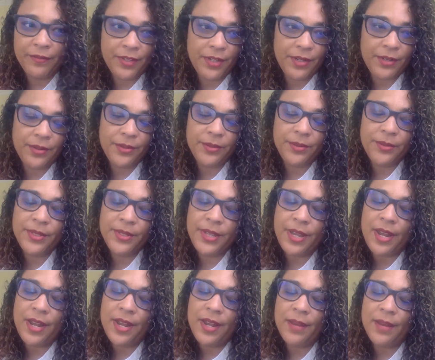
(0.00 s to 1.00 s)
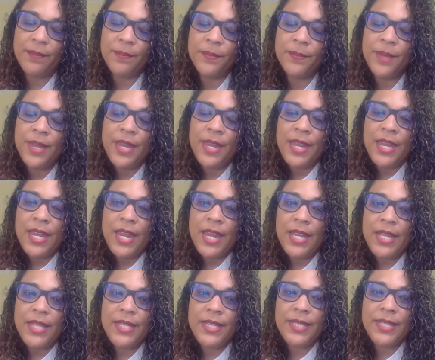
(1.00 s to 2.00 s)
views.
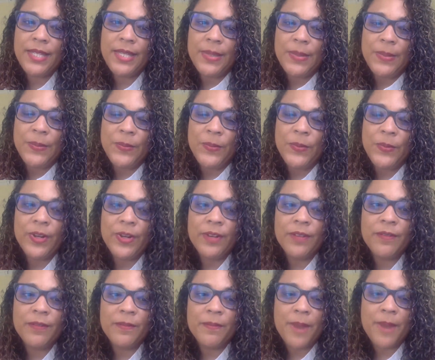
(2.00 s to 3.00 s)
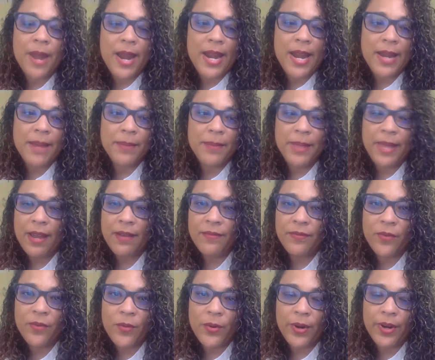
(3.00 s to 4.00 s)
It's one of my
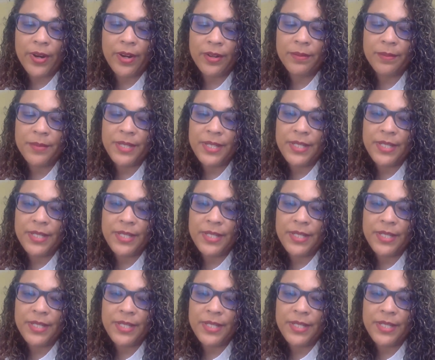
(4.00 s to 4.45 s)
platforms.